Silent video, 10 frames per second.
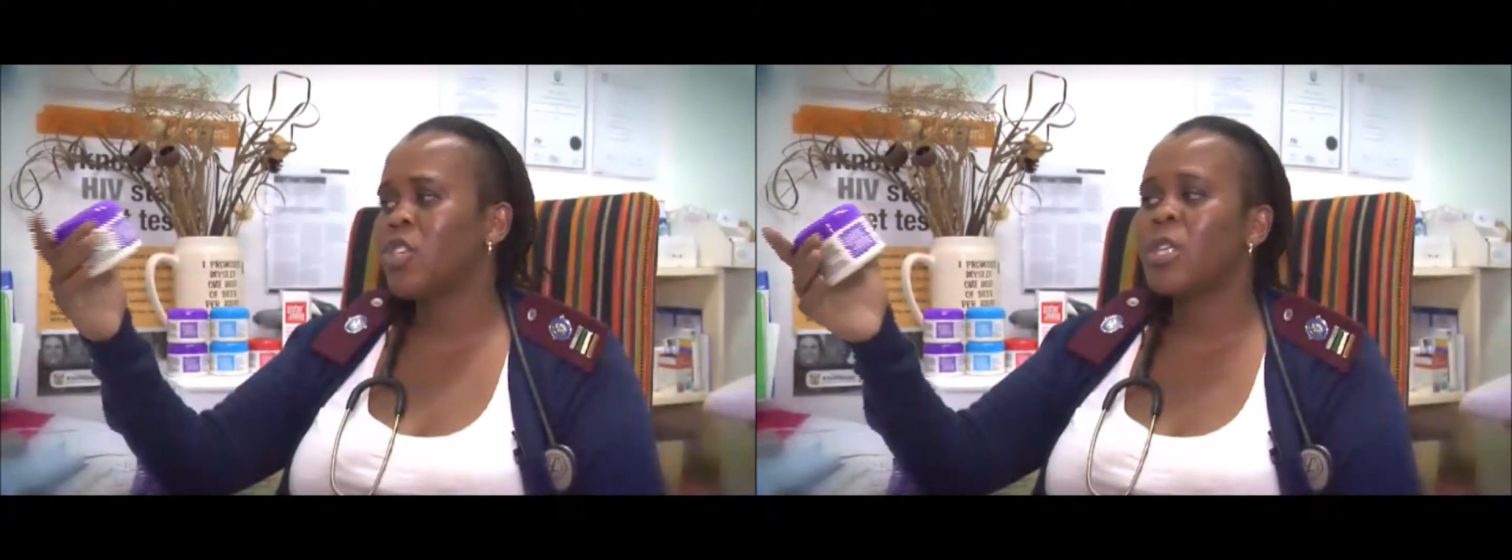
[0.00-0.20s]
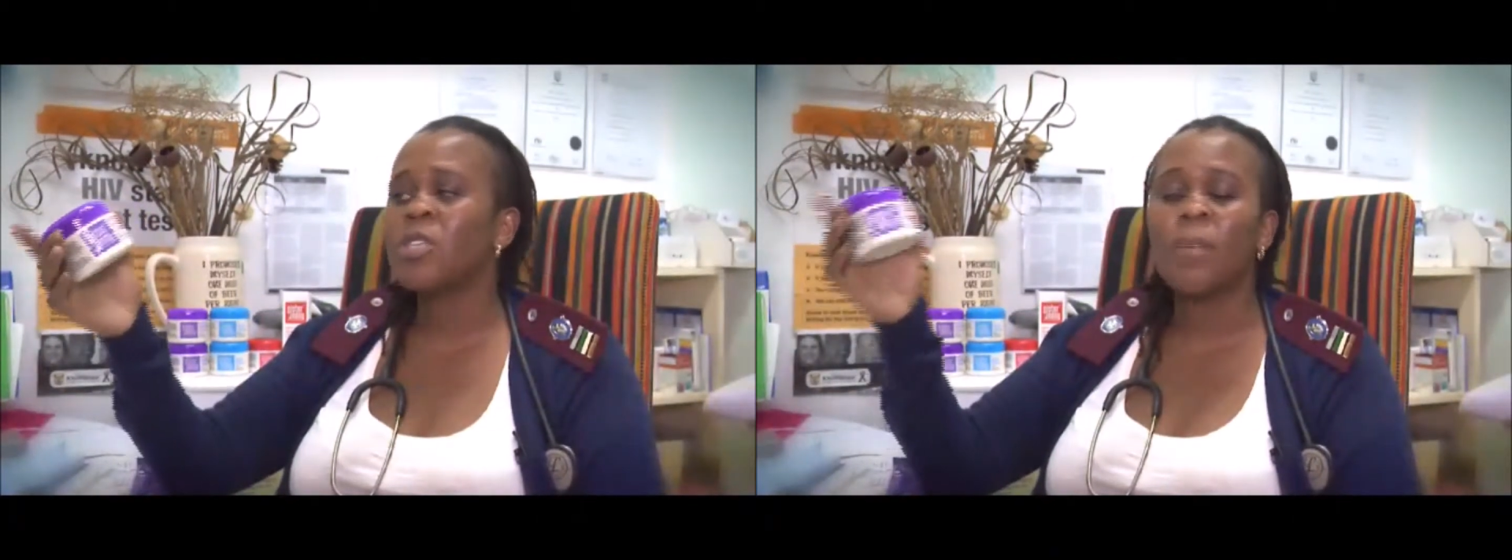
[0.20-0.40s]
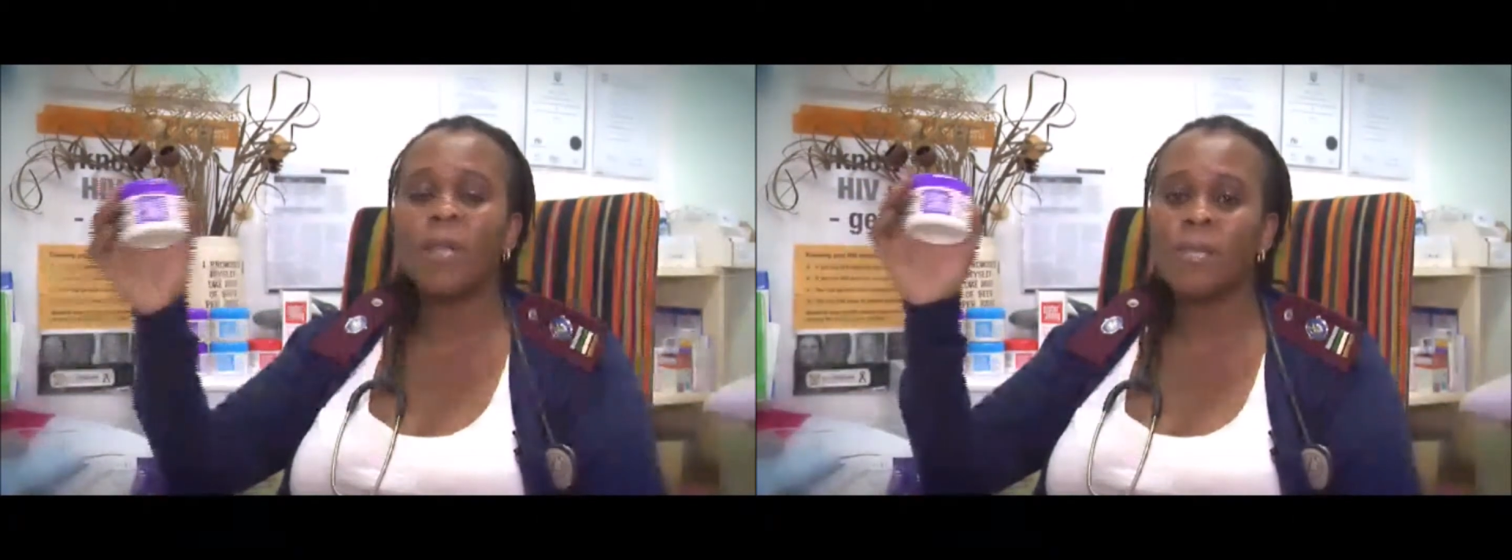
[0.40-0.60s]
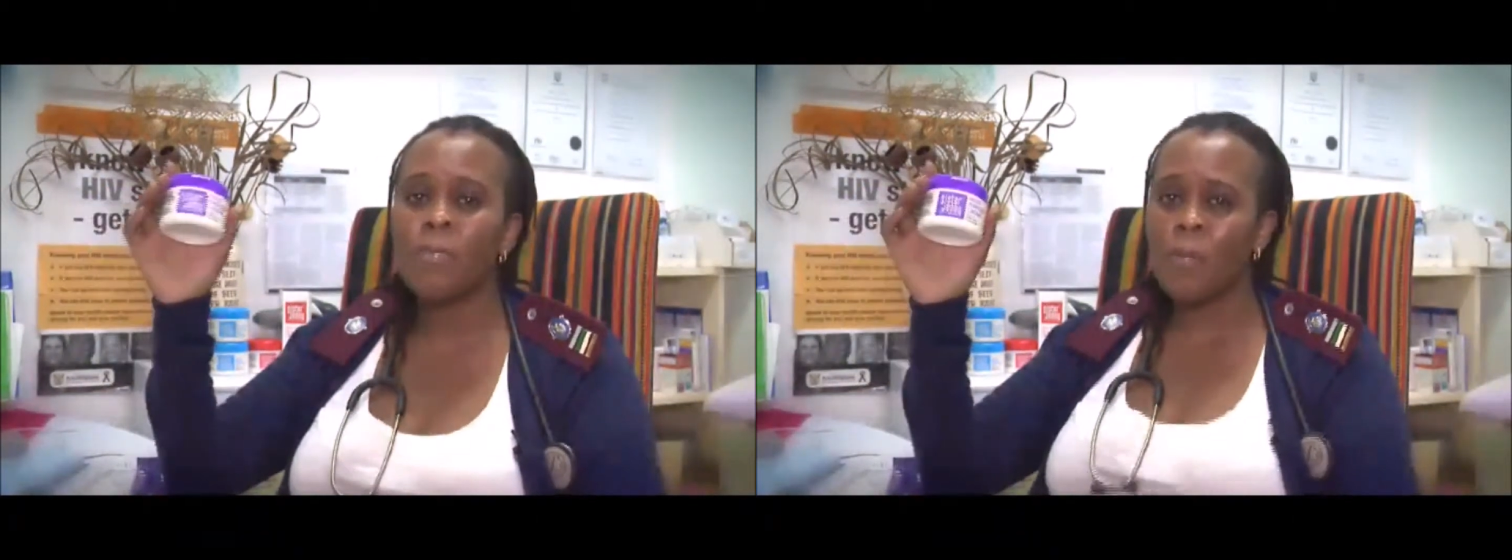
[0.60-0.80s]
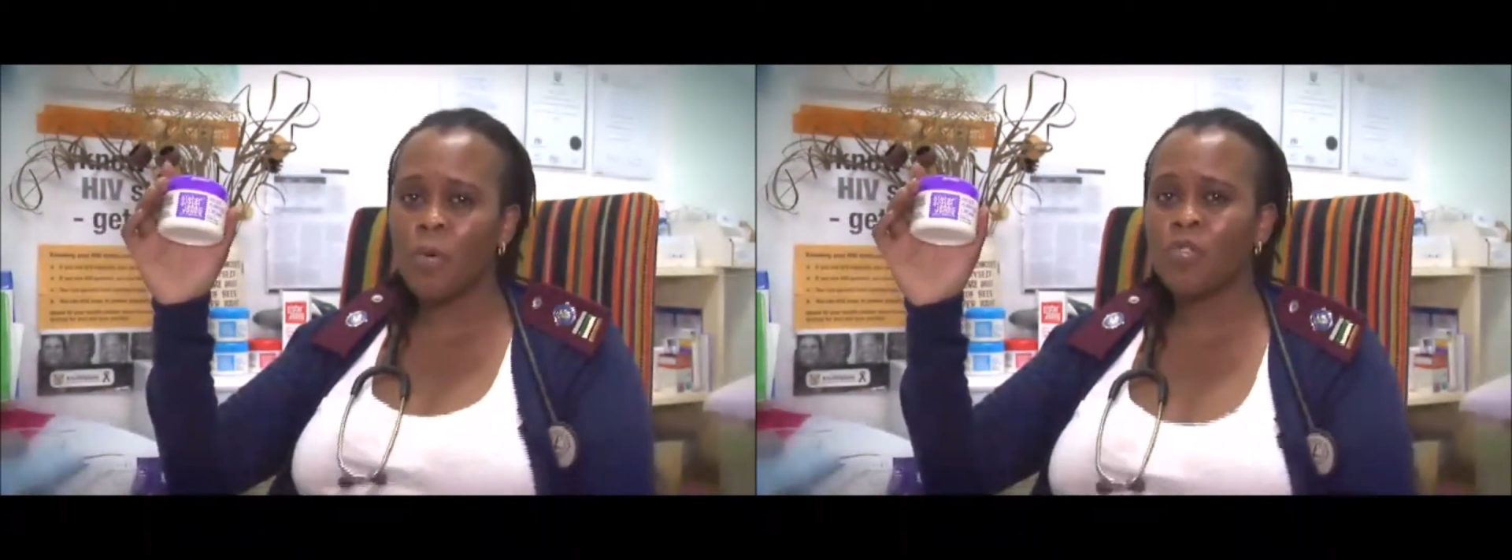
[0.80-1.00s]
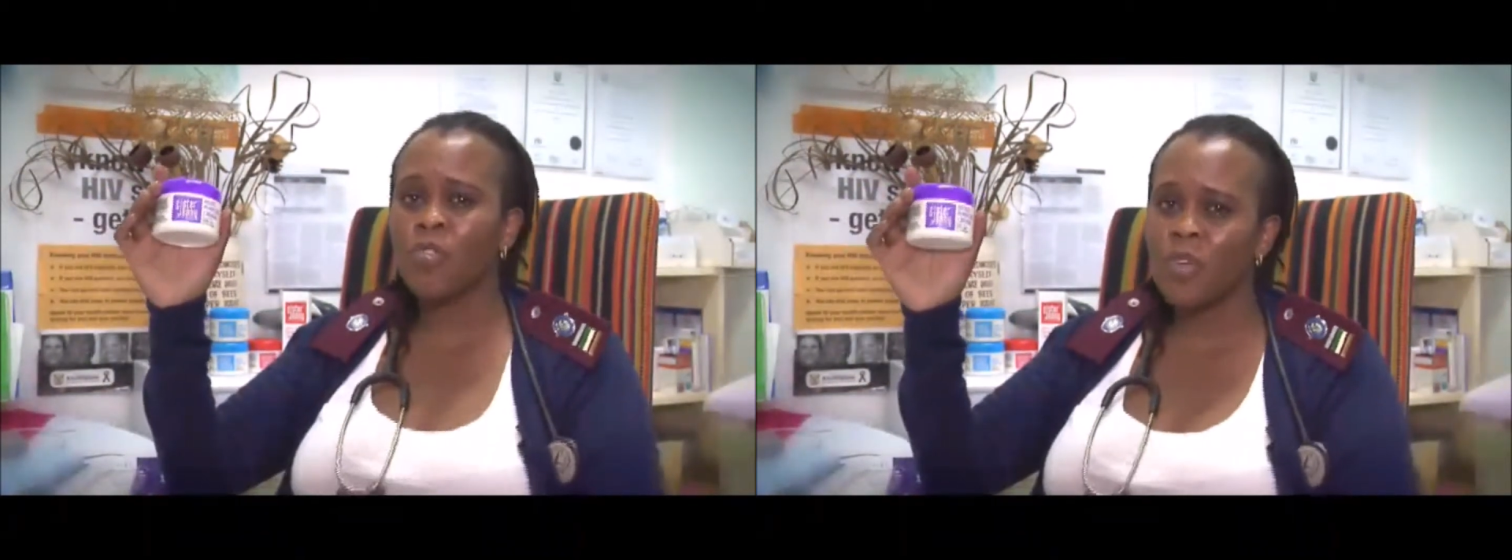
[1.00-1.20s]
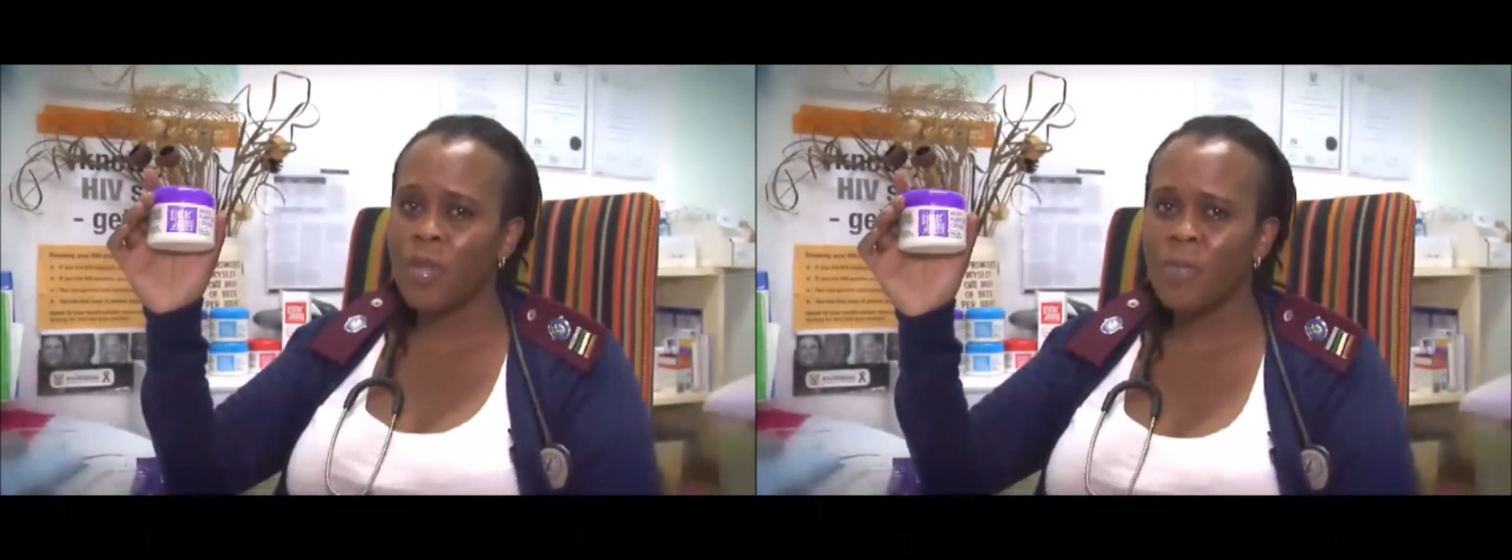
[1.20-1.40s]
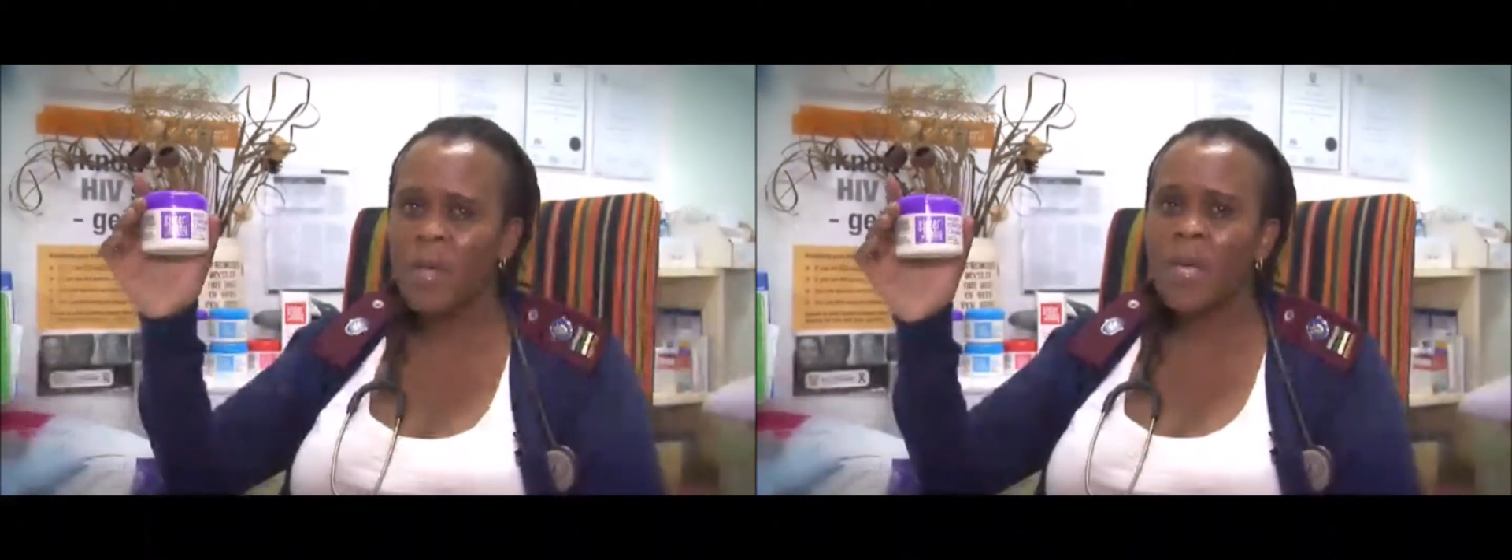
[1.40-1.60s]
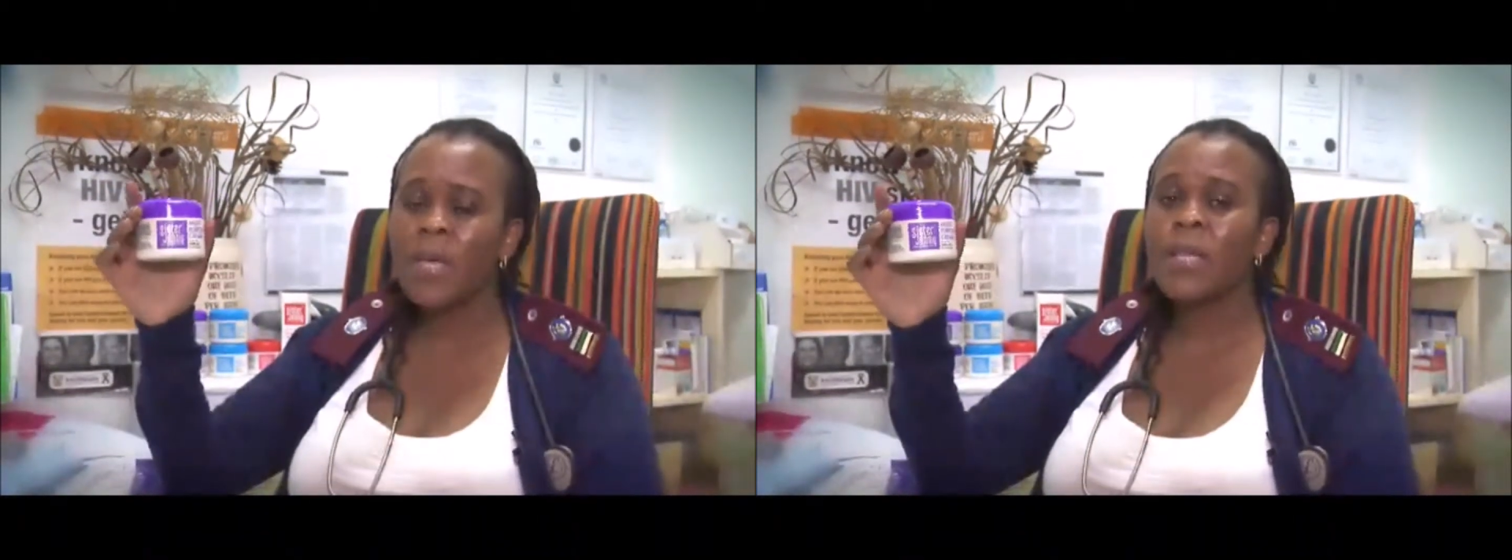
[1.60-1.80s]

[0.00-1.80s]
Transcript: Jenny's multi-purpose cream,